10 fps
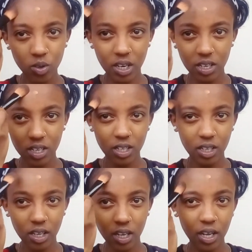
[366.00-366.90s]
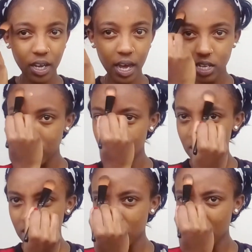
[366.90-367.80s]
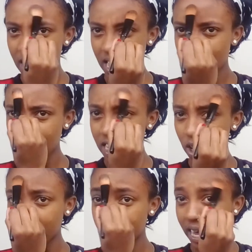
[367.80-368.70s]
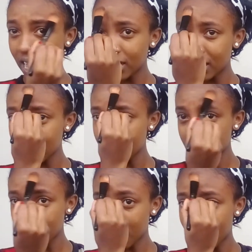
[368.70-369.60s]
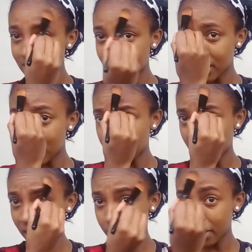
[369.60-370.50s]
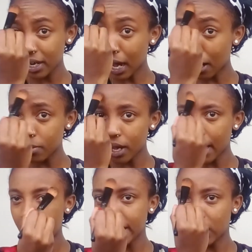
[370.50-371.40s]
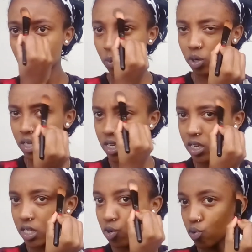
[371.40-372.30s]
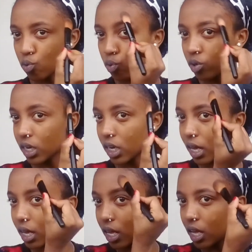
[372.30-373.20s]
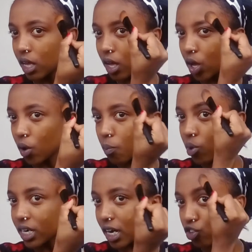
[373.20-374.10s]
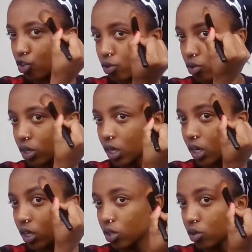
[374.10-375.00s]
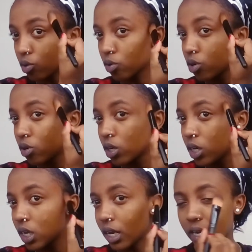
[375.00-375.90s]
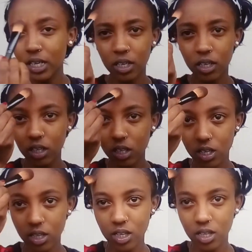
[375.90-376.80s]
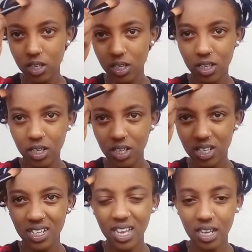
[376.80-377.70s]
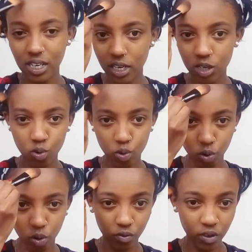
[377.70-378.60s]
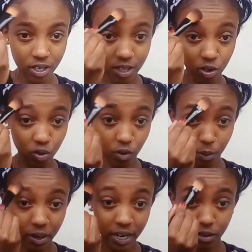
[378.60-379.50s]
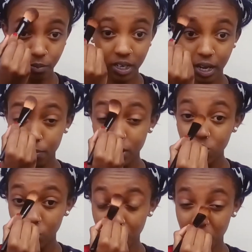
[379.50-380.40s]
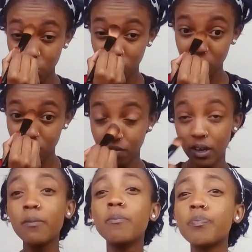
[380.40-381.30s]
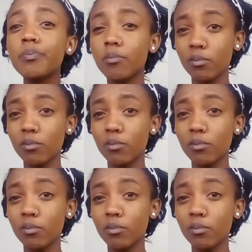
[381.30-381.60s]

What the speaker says: so that, yes, I, okay, at the same time, hata nikipaka makeup, I want it to look more natural, you know, like, it's, it doesn't get too obvious that you've applied makeup. That's why I don't even